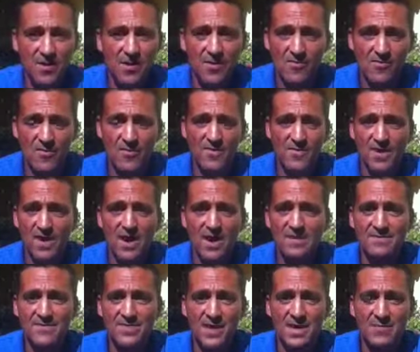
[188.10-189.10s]
over a
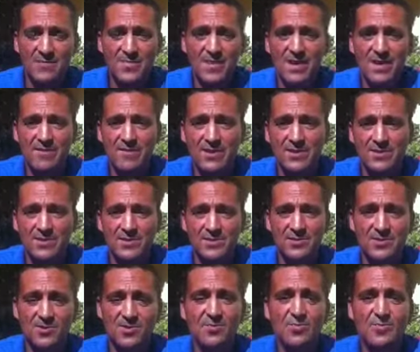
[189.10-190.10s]
5-day period to
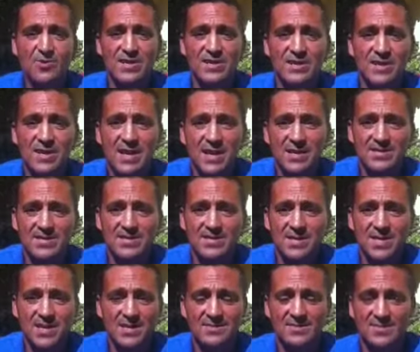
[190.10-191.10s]
do a breathing
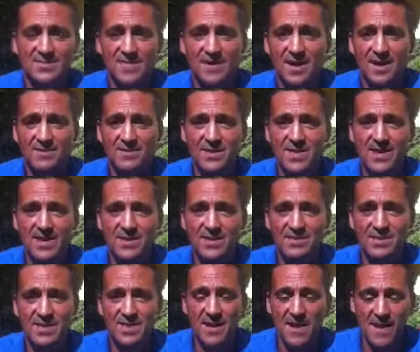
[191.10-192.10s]
exercise for 5
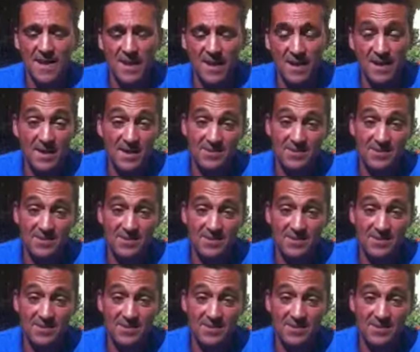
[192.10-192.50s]
days.